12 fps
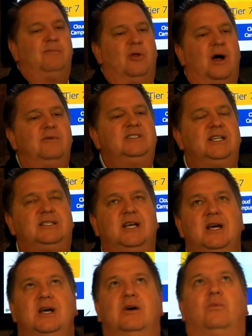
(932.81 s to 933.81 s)
I was at
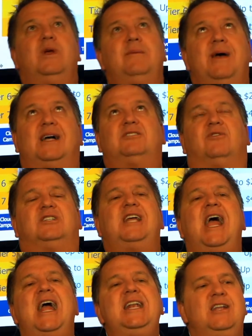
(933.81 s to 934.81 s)
RE/MAX for
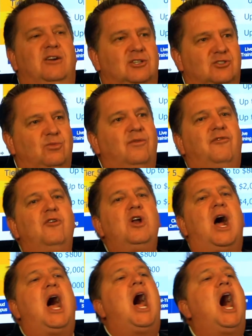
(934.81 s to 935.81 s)
10 years, referred
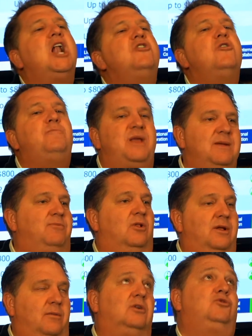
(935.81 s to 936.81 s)
100 people,
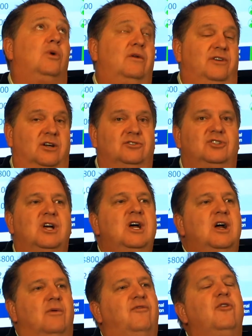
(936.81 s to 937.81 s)
12 years,
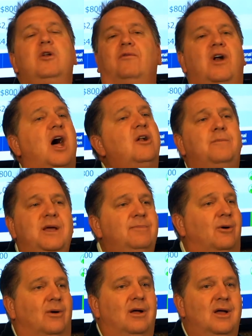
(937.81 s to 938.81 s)
referred over 100
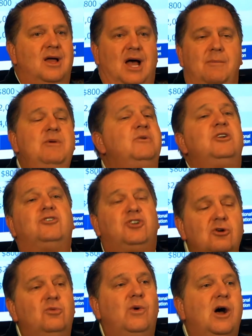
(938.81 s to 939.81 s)
people. I mean, when you're
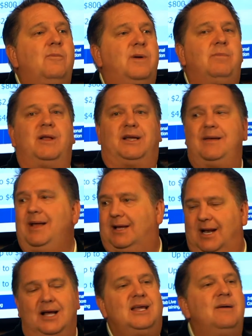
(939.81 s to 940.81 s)
doing well, people are like, can
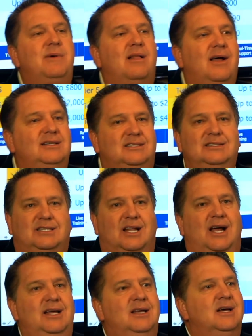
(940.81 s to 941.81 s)
I get my license? Can
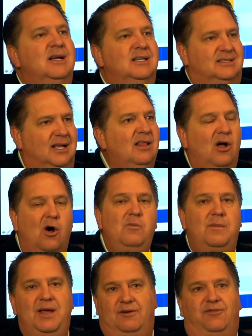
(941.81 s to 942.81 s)
I sell a home and
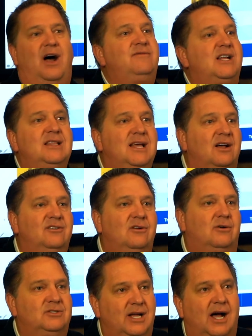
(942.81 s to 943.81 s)
make $5,000,
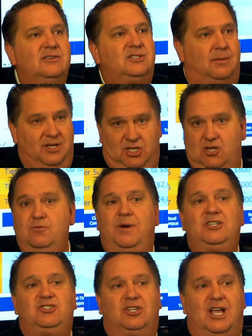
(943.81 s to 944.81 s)
$10,000 a house? I'm like, you
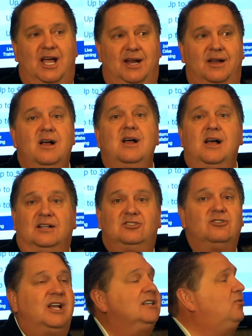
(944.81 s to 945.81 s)
bet you can. And so
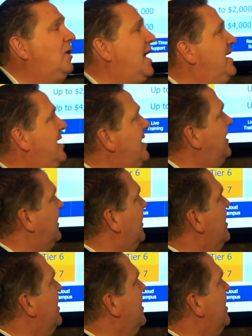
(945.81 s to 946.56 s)
guess what I did?